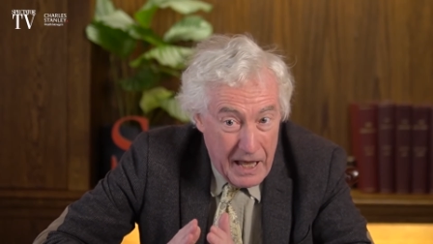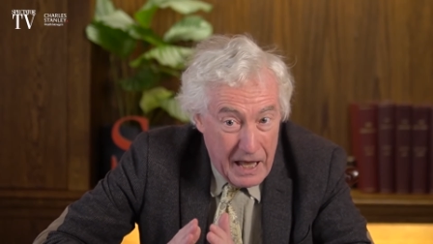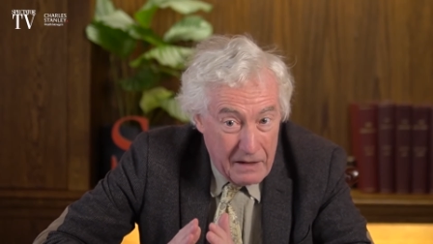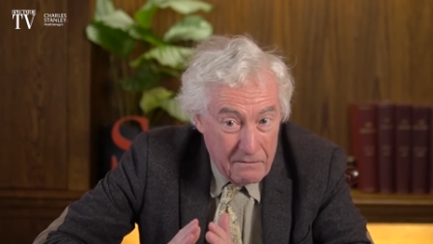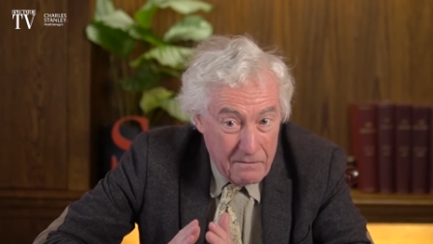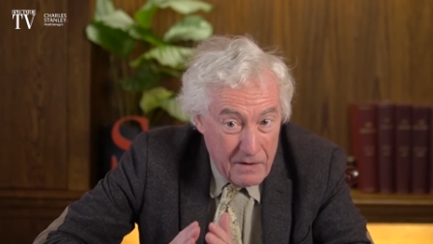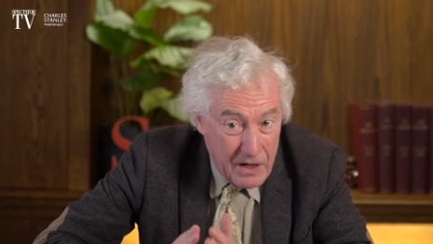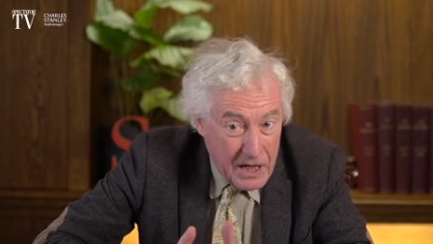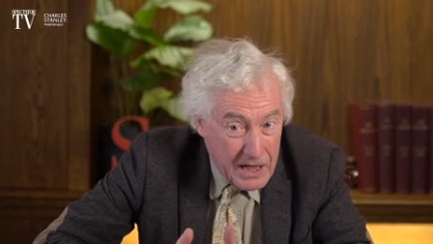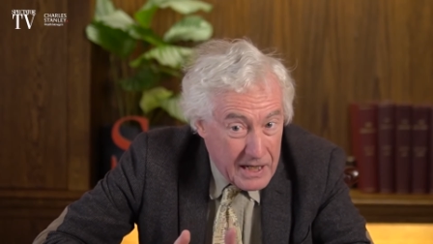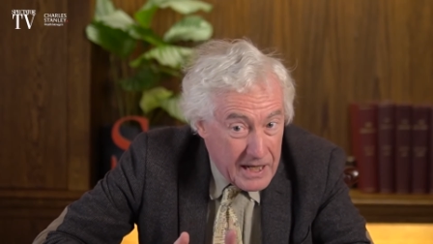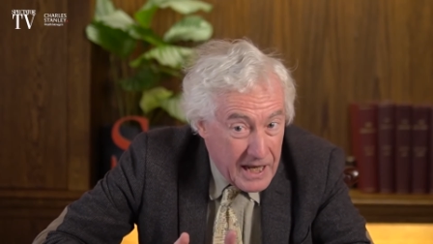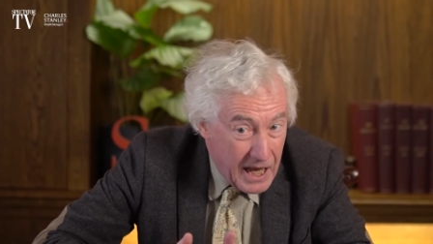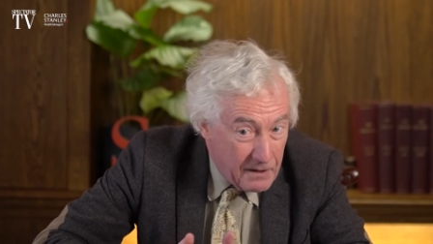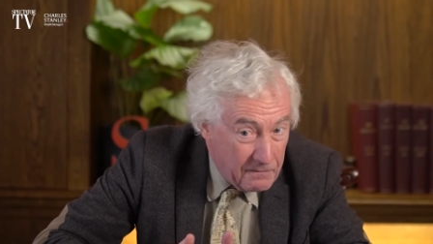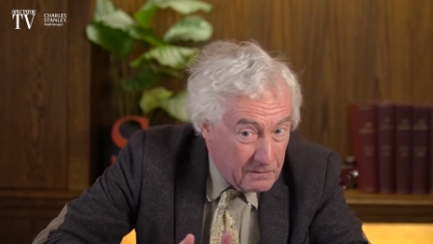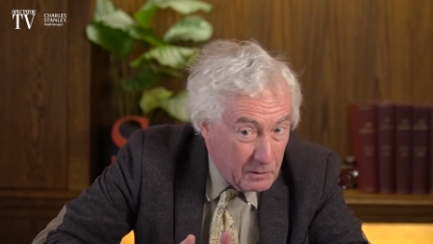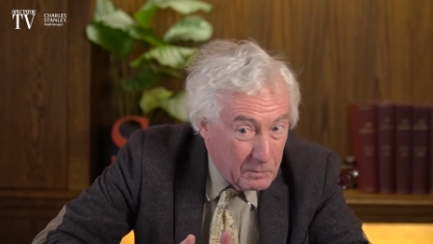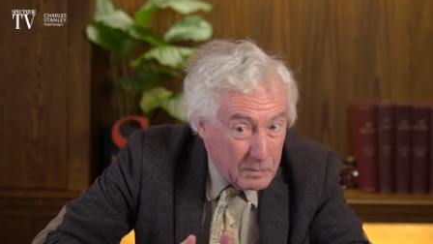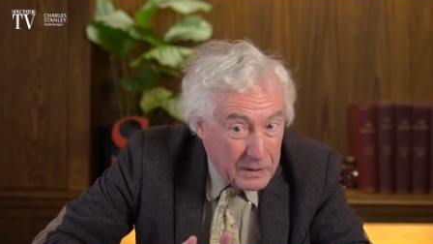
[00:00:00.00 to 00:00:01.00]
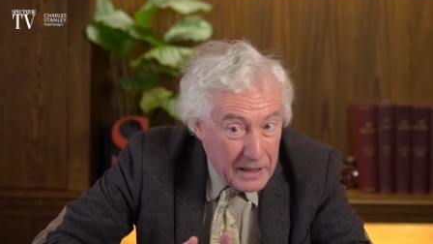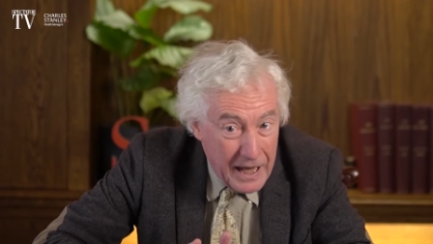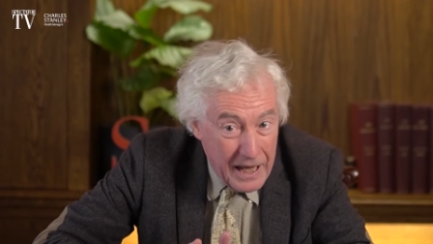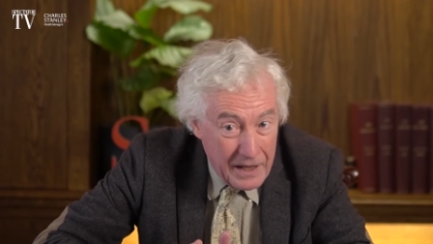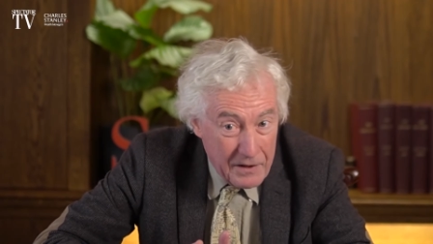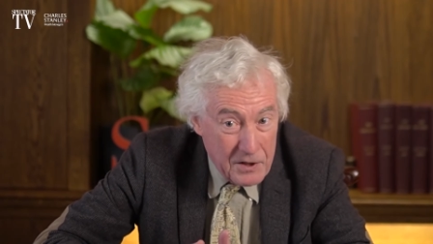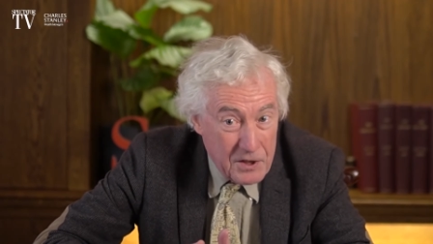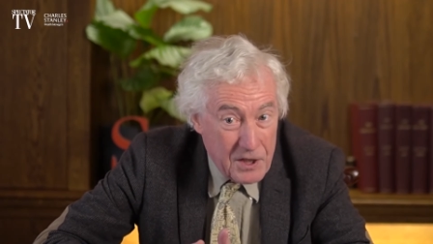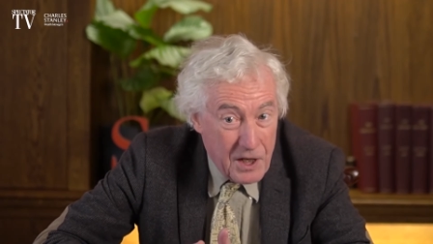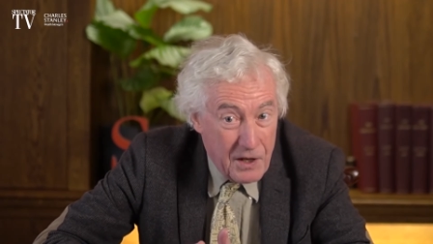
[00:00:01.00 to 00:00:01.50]
had very careful
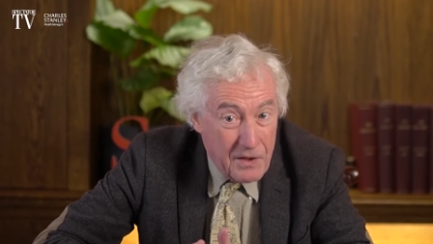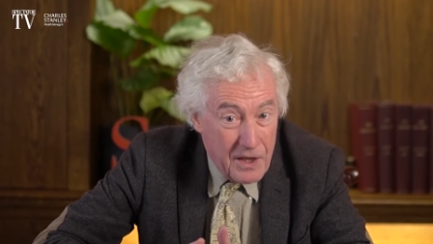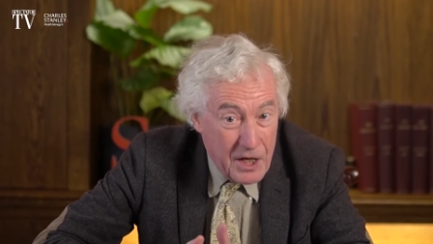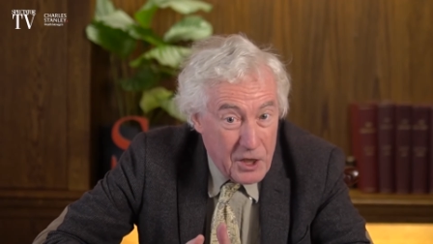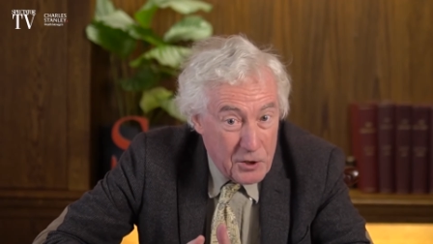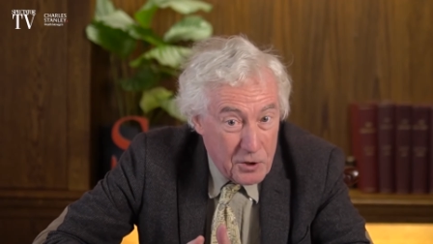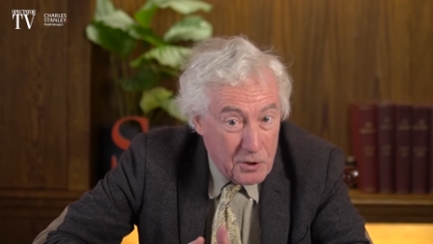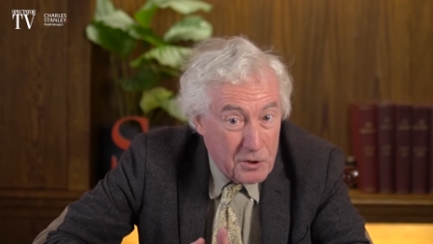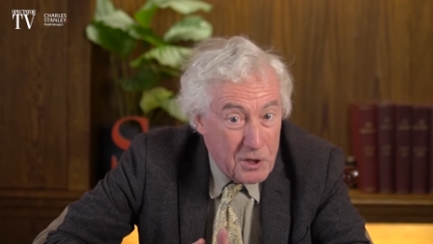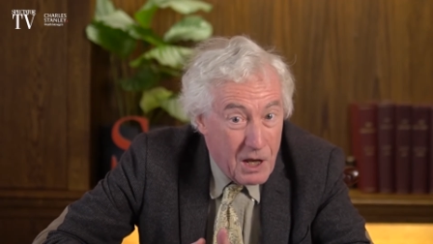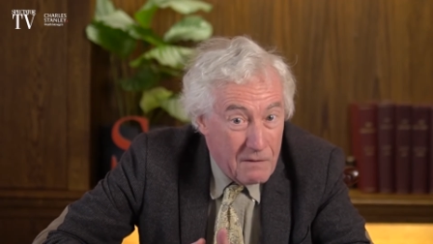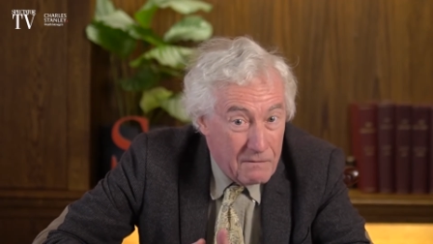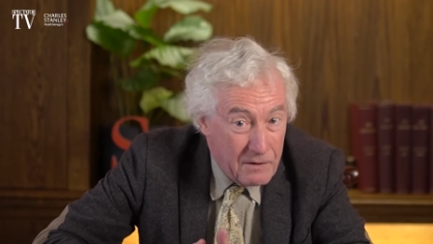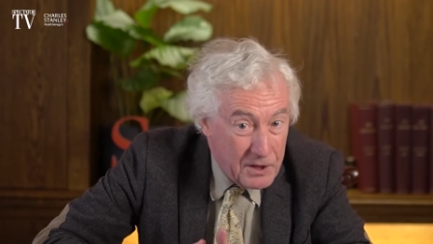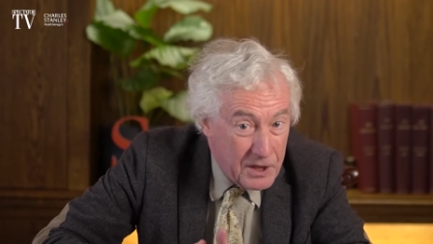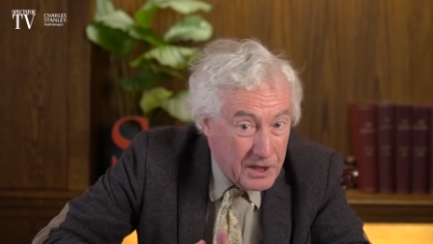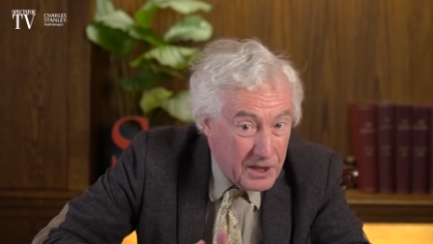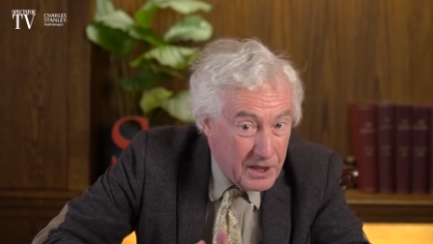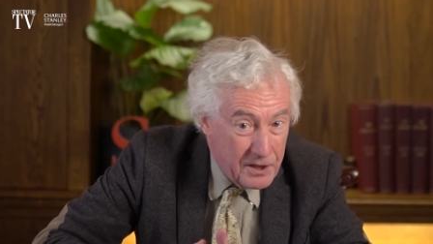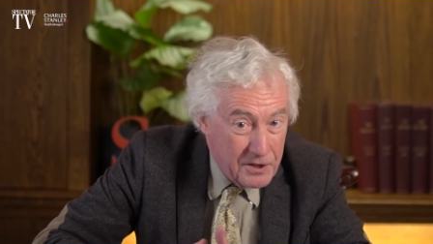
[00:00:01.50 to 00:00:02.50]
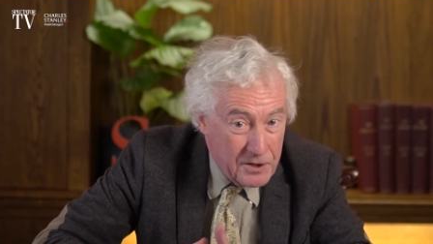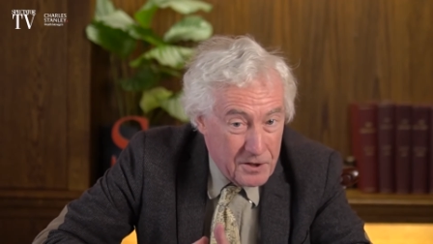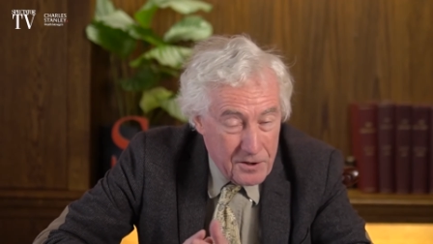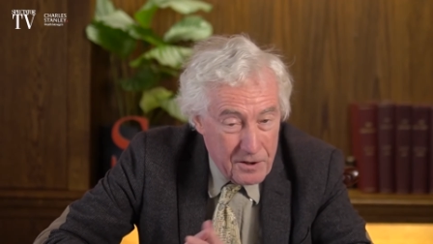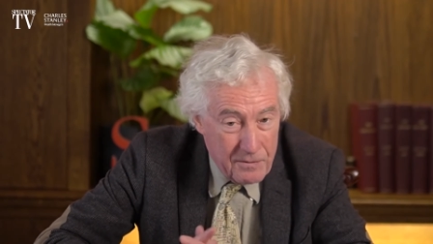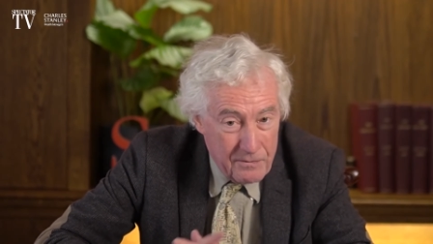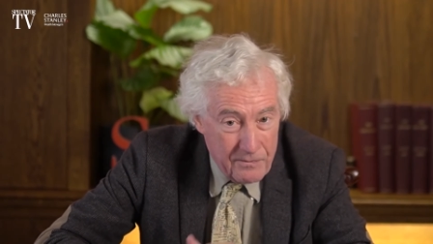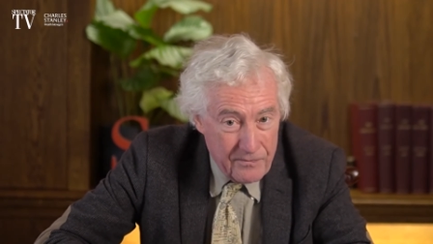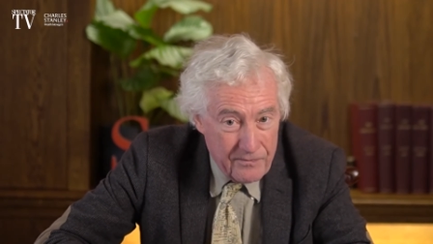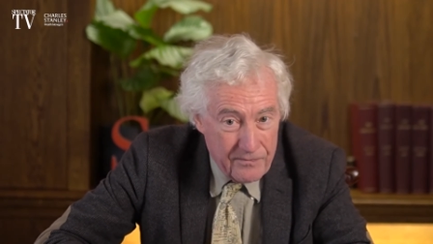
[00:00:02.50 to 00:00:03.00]
plans and they should have adhered to
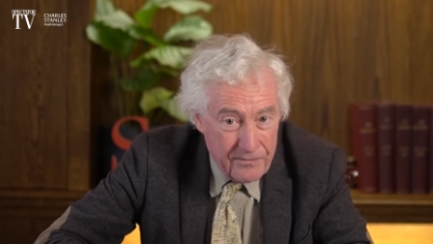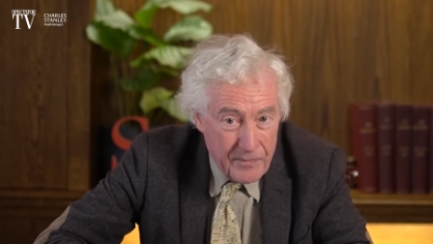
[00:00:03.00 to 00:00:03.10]
them.